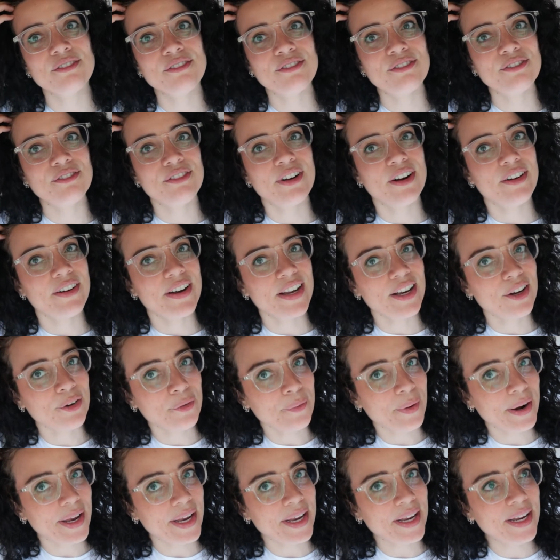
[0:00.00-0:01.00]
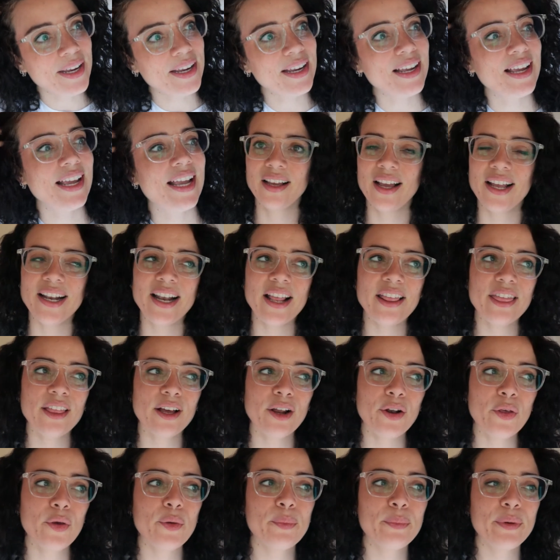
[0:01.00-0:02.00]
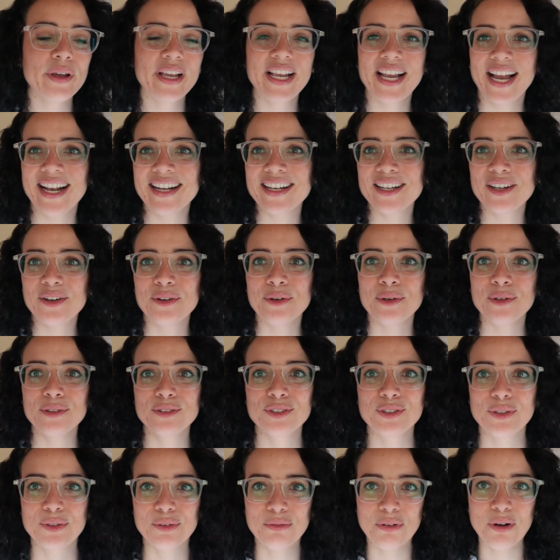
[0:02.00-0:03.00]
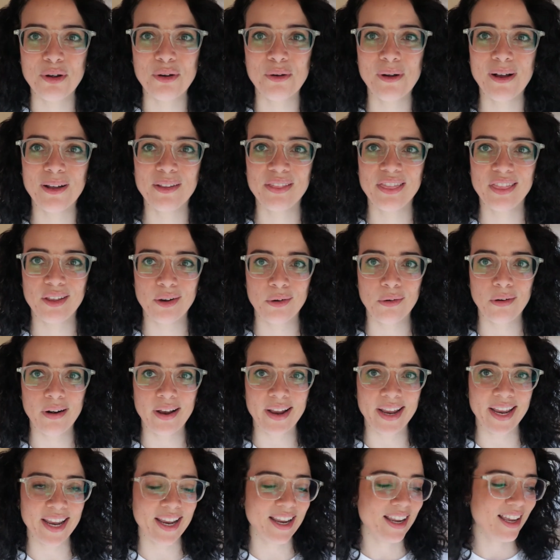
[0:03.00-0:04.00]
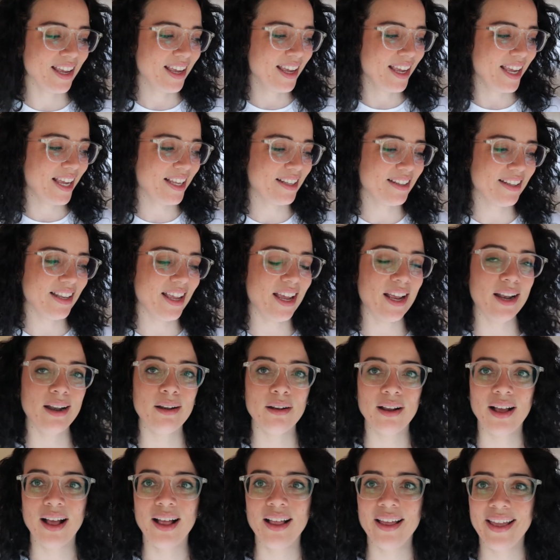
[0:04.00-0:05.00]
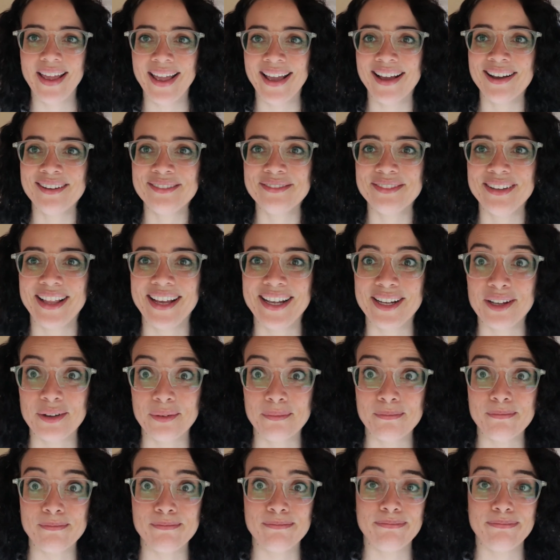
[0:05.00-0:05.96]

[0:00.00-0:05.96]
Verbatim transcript: very gray and I thought it would be kind of cool to grow out the gray and then I'll have like a